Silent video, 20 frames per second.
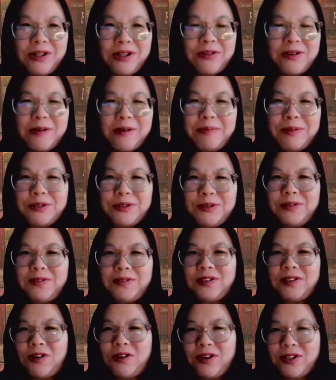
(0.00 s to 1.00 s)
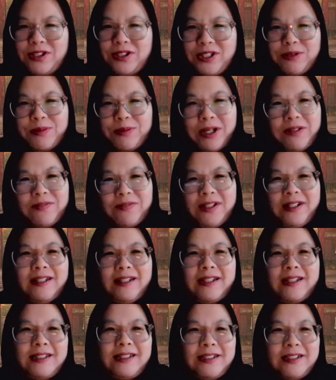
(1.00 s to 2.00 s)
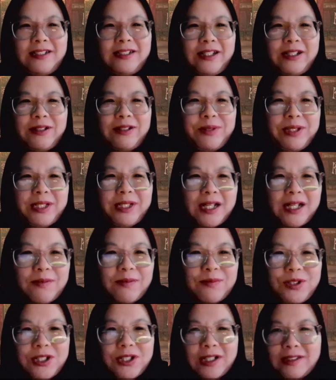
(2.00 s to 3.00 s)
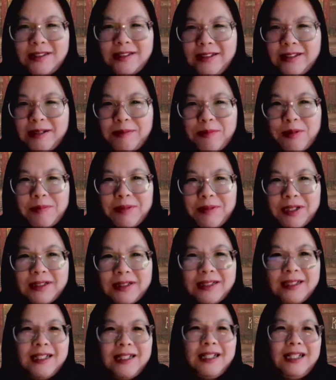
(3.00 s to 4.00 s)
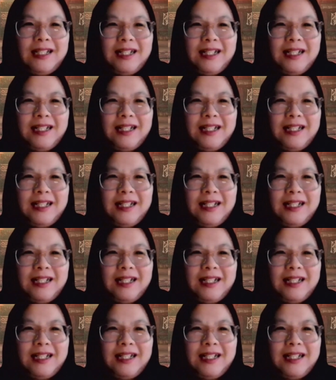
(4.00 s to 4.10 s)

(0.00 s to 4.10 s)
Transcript: to another episode of The Artsy Raven, and today we have Jesse Zimmerman.